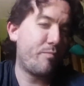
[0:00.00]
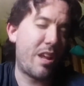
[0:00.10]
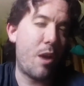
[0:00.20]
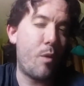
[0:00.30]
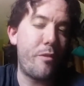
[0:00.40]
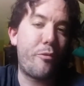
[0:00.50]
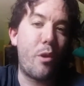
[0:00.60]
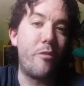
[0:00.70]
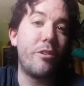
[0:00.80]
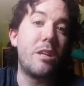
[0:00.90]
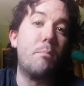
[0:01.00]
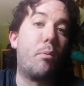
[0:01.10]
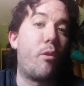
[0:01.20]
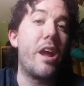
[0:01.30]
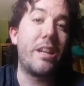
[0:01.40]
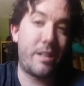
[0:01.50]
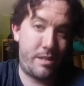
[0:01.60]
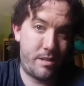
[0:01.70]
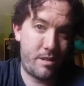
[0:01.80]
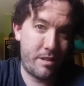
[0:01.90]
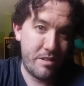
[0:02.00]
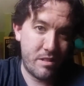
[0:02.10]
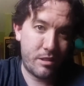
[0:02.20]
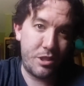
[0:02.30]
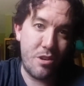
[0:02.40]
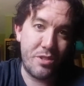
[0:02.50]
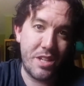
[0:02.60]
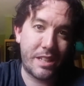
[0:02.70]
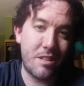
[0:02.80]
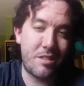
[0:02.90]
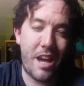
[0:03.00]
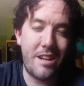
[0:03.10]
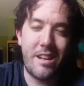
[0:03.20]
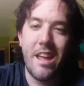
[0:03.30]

I went for a really bright jersey because I